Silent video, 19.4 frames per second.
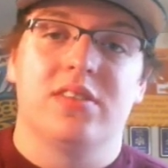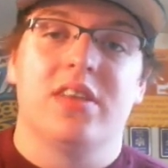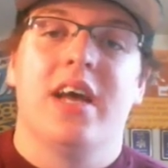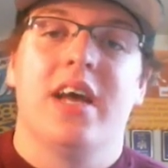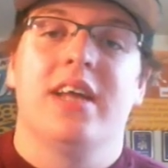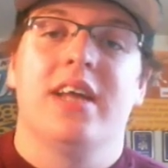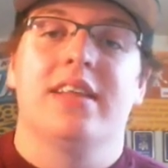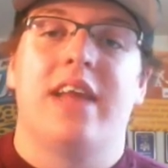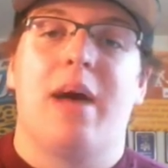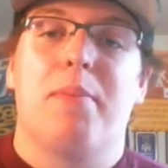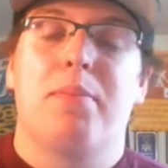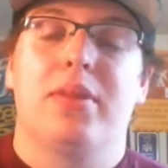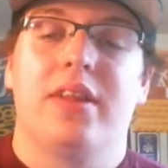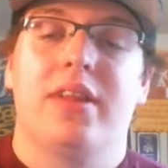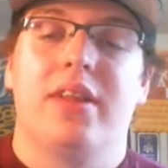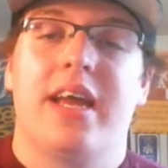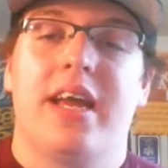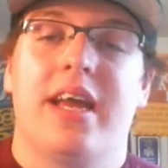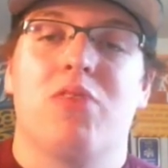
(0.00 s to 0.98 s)
that
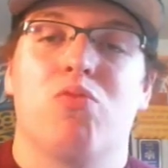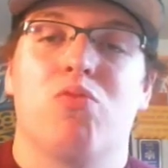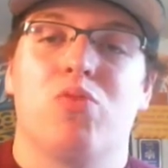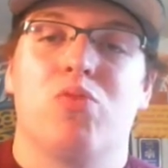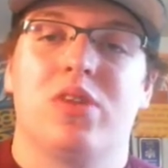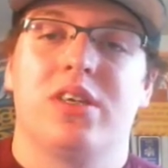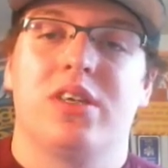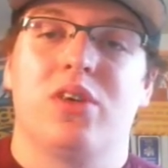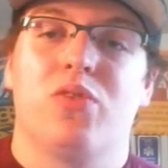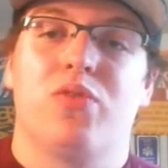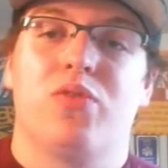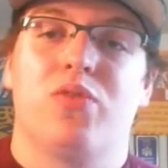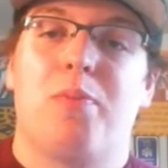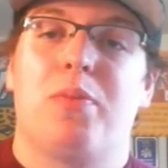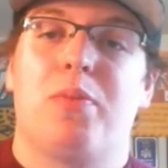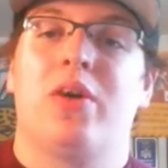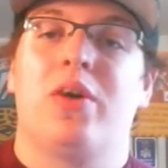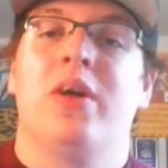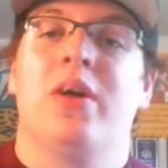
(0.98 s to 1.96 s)
play really good
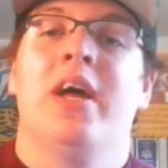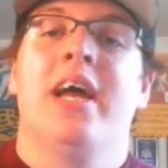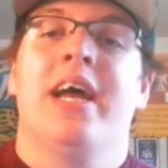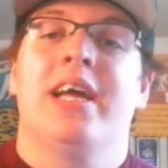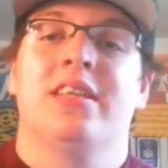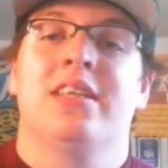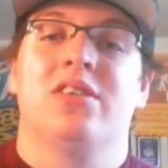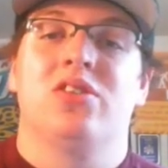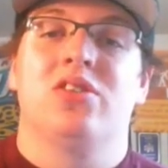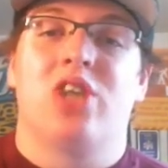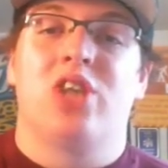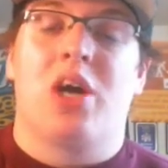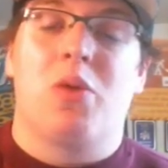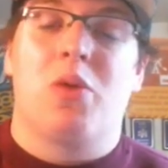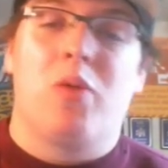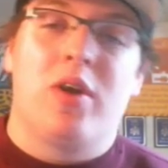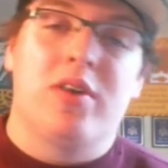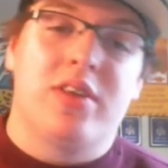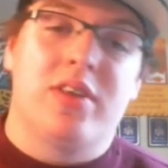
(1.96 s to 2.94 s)
football. And this
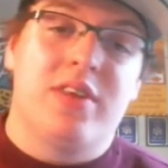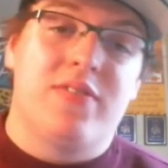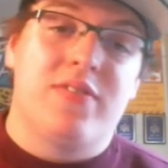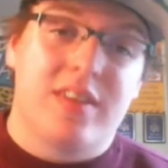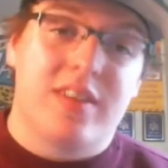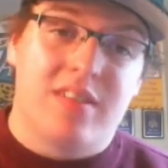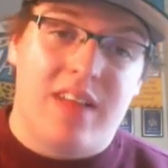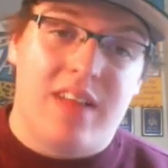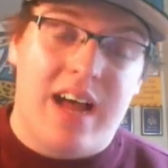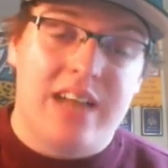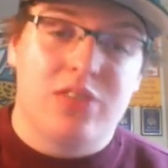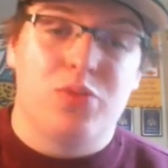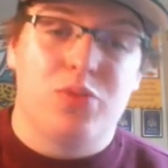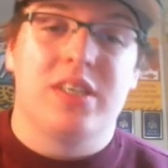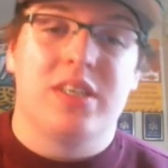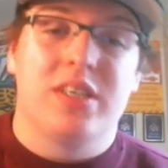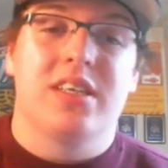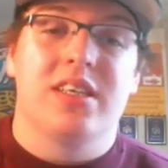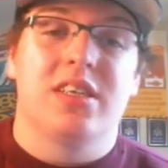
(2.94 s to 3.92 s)
Jaguar defense last
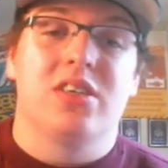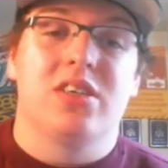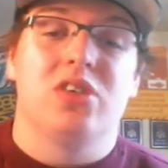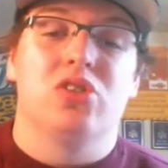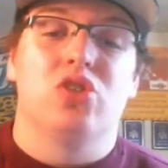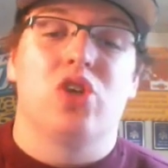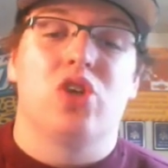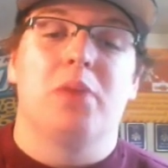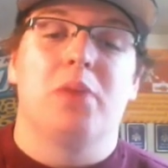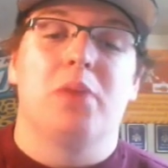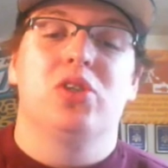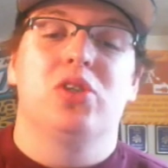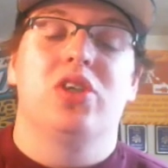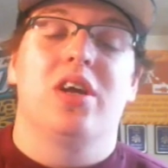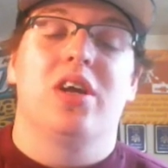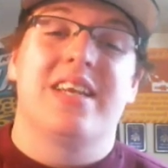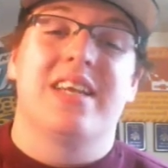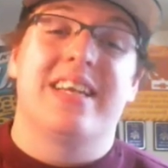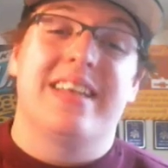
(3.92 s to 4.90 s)
week did a good job
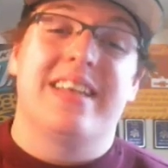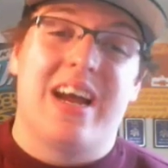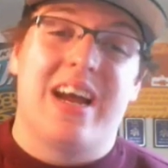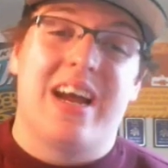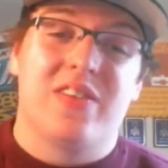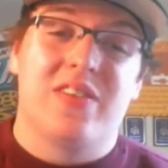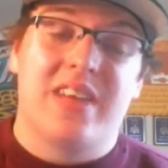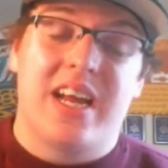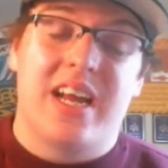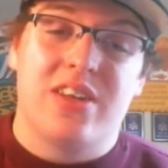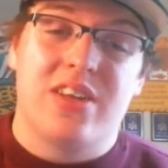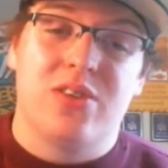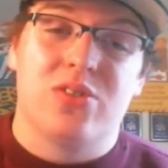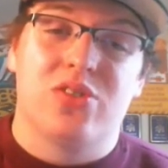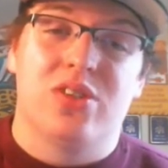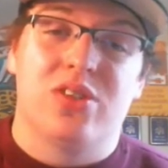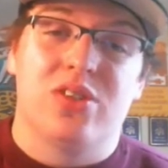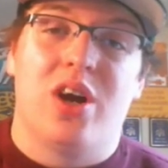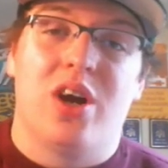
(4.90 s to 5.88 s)
shutting down that
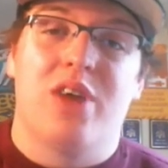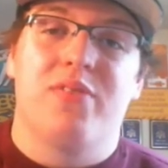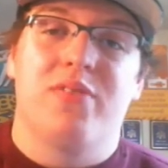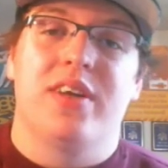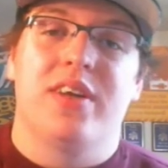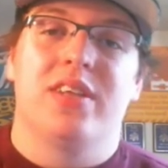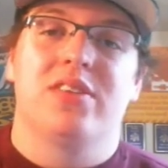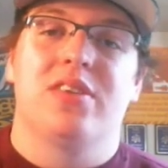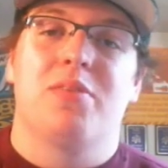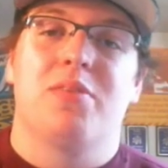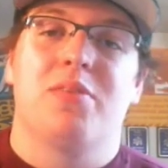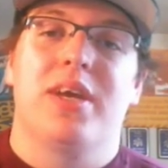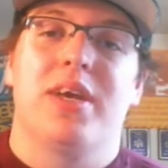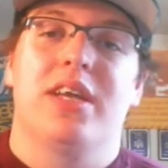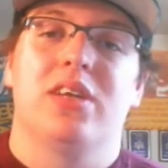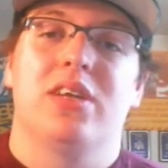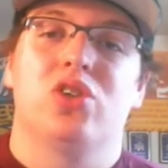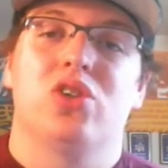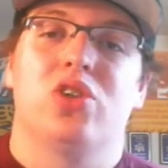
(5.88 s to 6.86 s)
Houston offense and
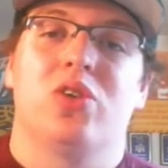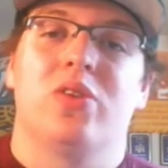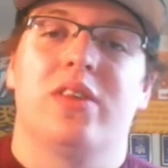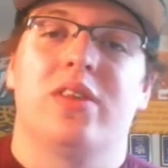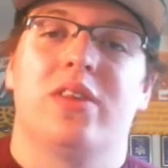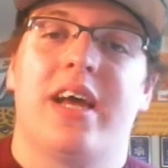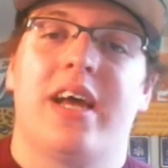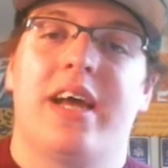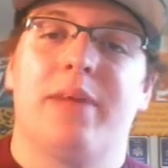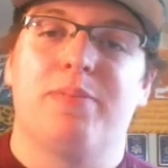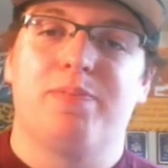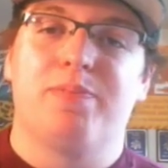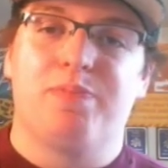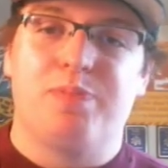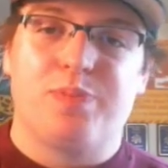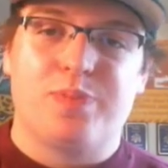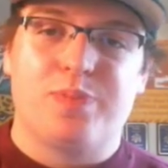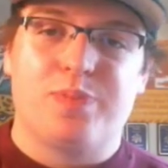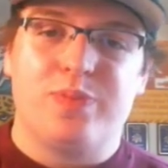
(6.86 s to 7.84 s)
making sure that
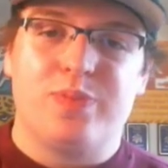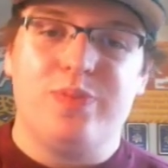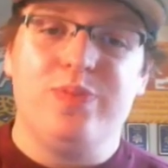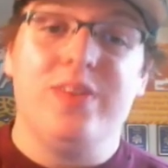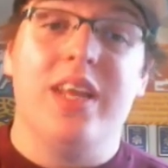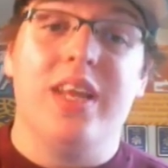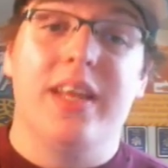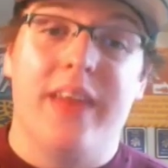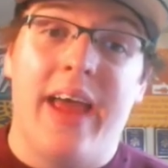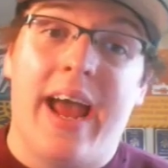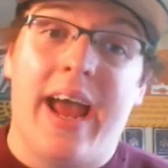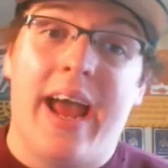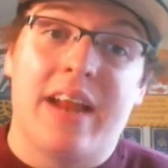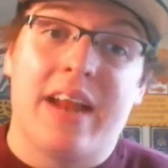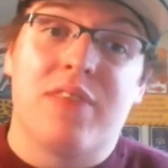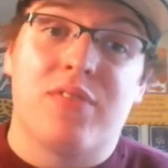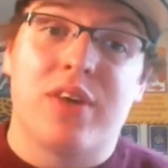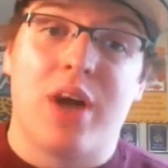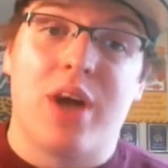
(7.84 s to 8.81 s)
they had
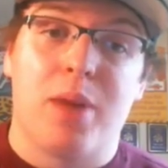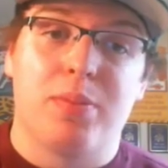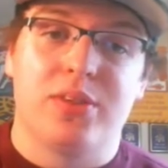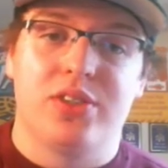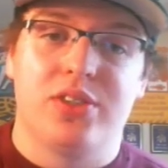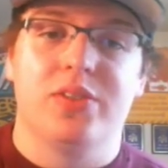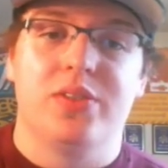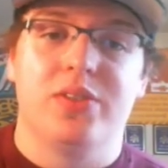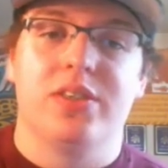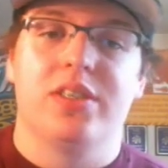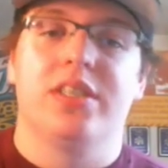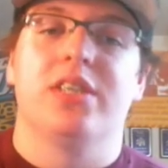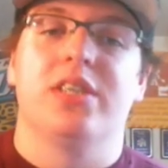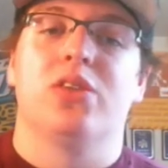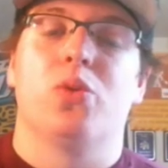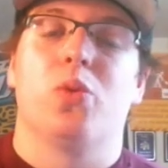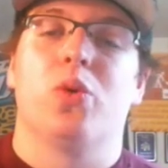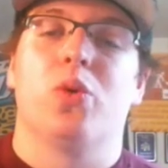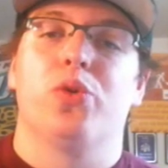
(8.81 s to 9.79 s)
every opportunity in
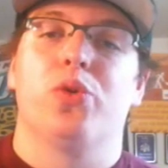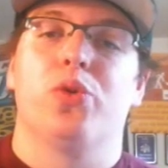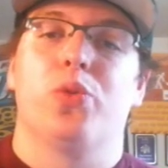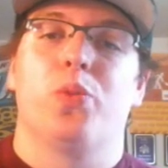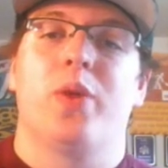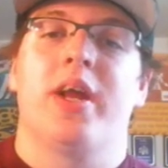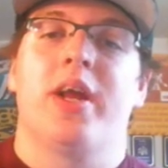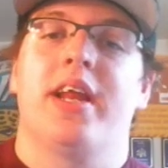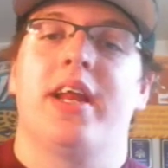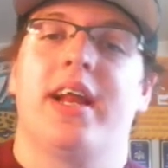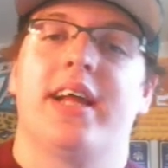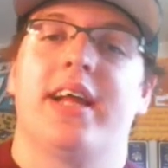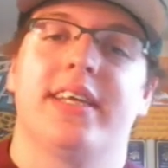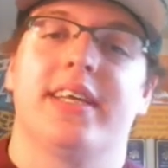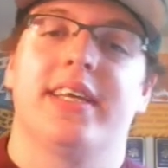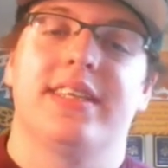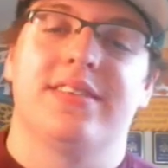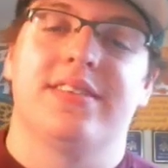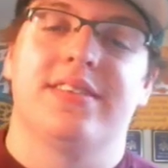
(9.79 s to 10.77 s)
the world to win, and I
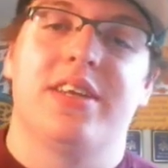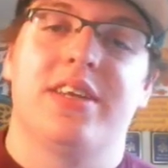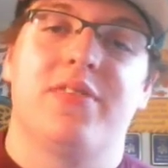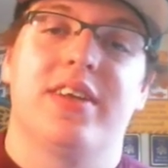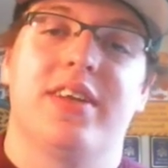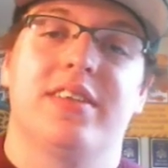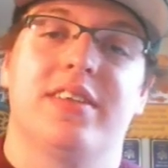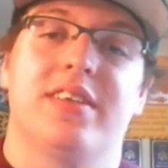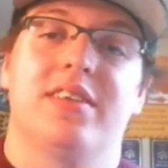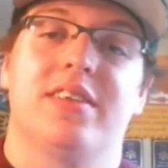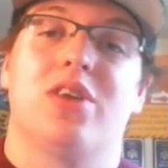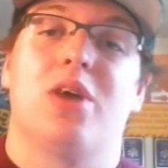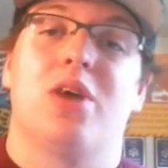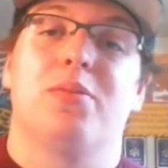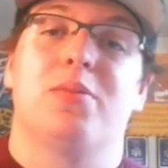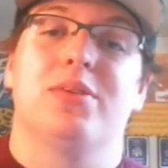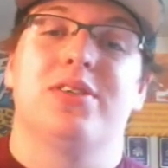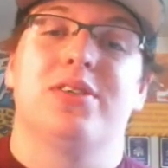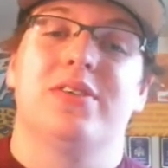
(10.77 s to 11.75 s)
think this defense has an
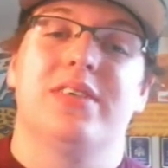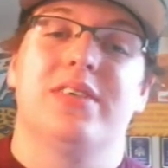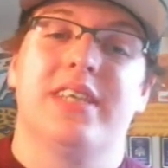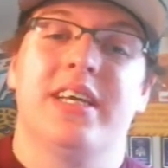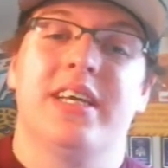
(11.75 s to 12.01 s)
opportunity